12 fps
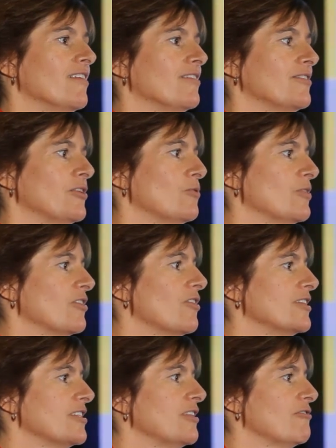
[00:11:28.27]
than all the
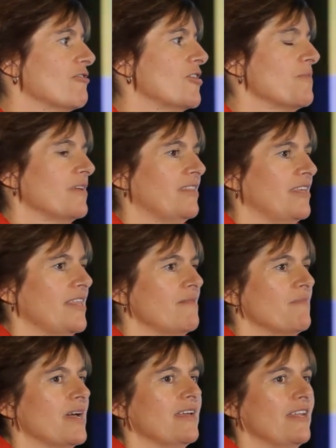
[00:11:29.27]
guys in the group, and
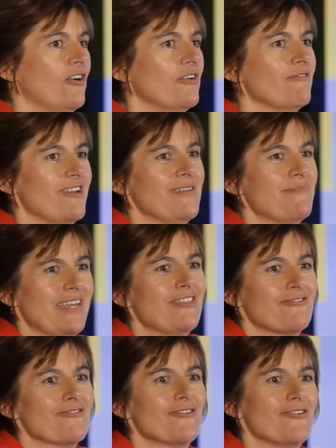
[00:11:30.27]
I'd already been
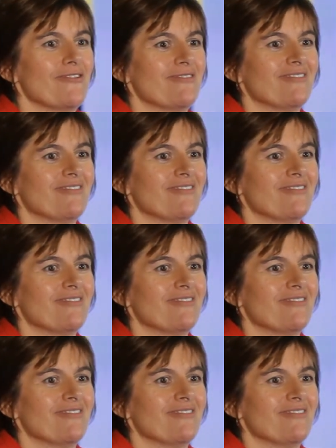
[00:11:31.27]
through